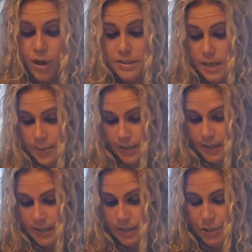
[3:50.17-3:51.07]

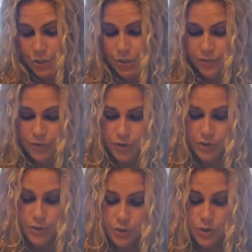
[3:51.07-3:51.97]
diabetes, and too
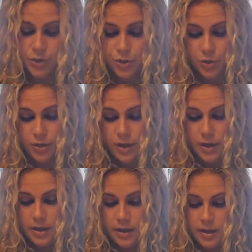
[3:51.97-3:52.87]
little
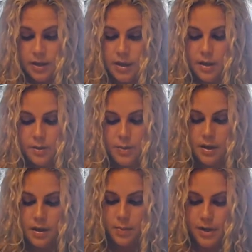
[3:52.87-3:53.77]
can
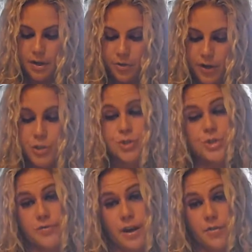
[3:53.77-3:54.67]
be an immediate threat to
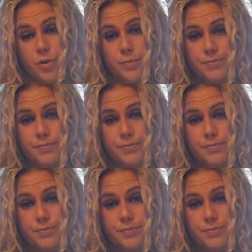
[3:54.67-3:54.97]
survival.